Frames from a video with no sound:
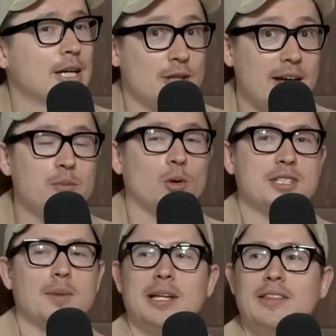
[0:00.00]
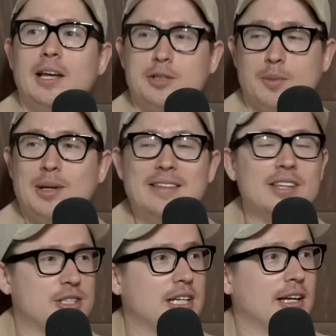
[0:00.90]
So they've brought someone someone in
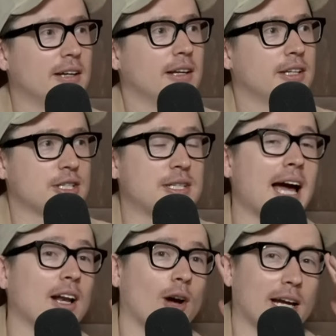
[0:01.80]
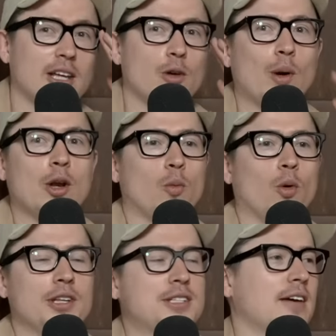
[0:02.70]
this year Brilliant. to say like we don't
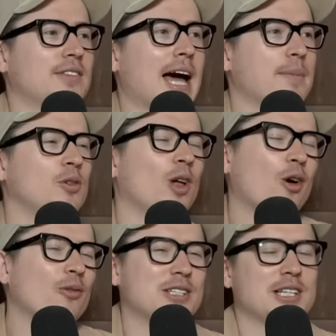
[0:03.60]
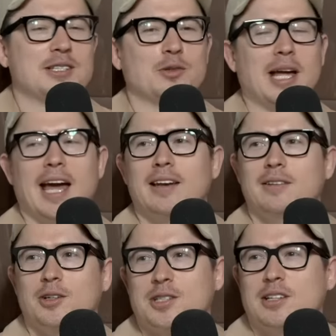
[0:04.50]
want this stuff to happen. Like obviously it still
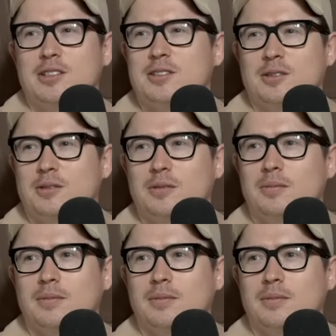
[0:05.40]
can because they can just do